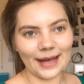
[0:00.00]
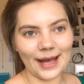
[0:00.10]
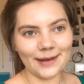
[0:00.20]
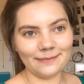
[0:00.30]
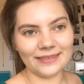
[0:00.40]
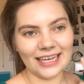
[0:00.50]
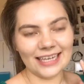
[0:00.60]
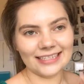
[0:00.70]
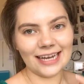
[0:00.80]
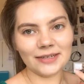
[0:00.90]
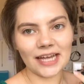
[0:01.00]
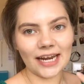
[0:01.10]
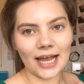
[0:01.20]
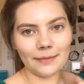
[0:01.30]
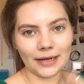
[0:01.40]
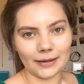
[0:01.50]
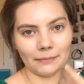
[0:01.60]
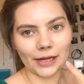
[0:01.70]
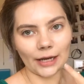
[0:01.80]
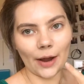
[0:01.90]
But it's now 10 a.m. and
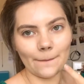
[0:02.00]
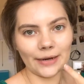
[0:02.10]
I'm going to go